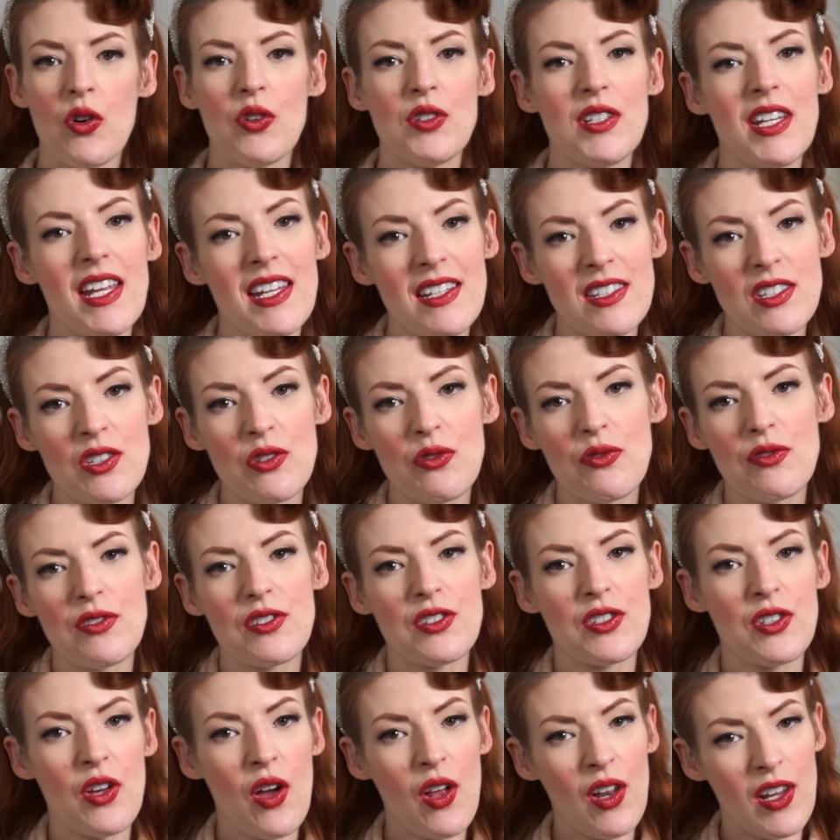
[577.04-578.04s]
Hortense sought
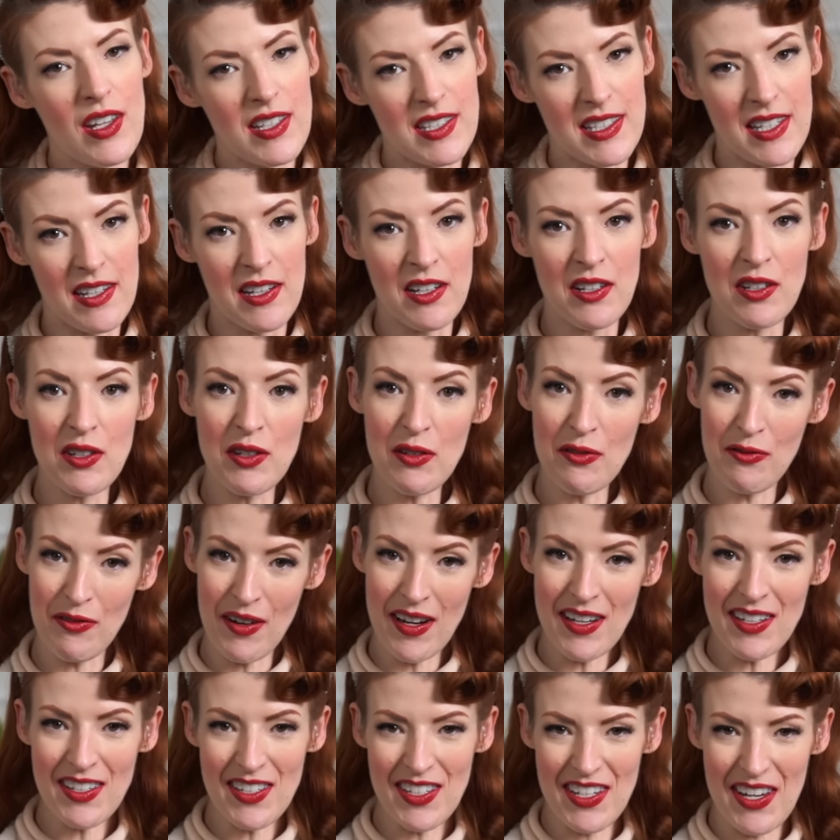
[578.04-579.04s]
solace in a new
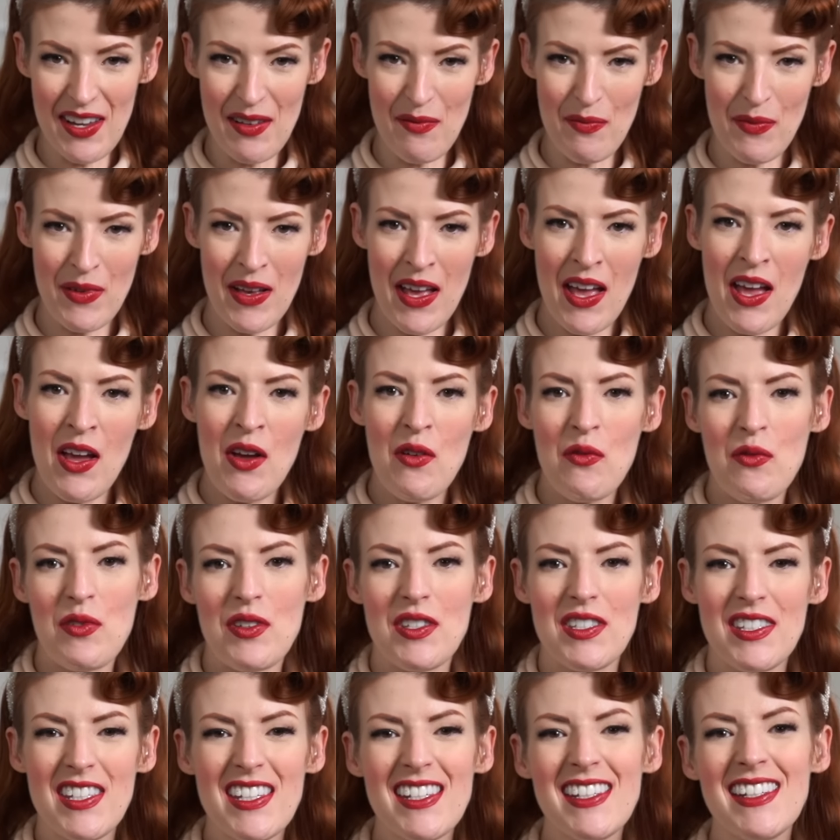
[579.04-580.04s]
friendship
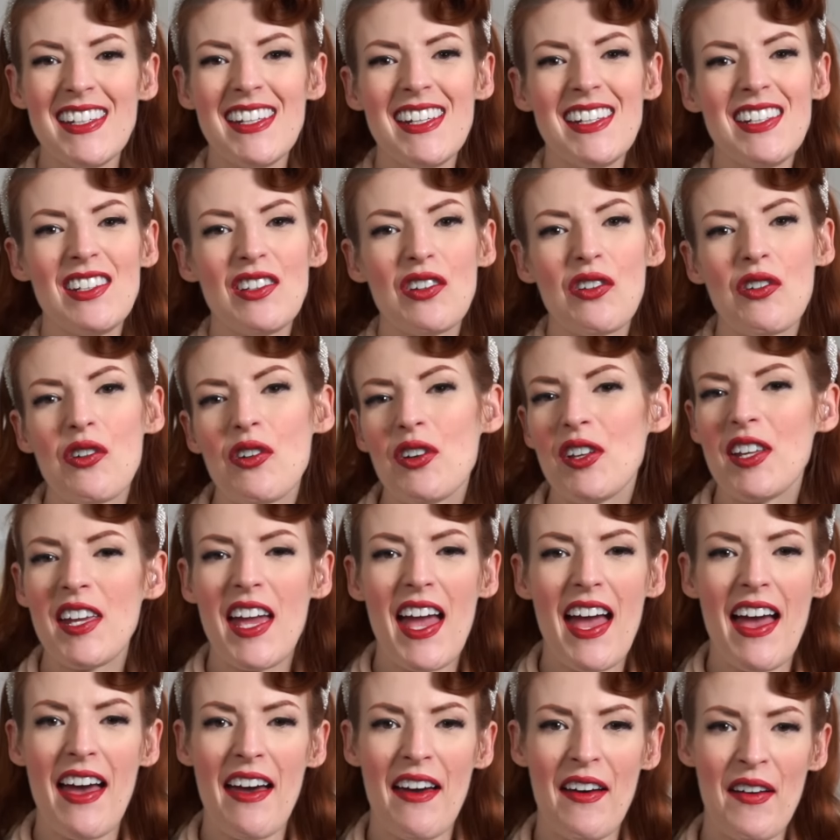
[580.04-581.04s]
with Sidney de
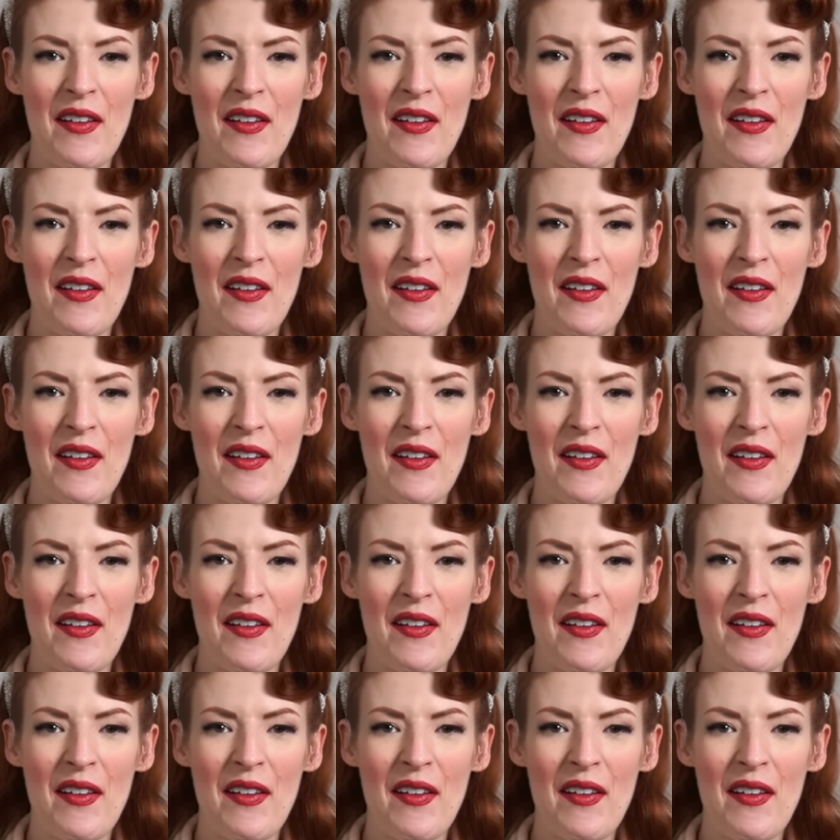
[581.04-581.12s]
Collier,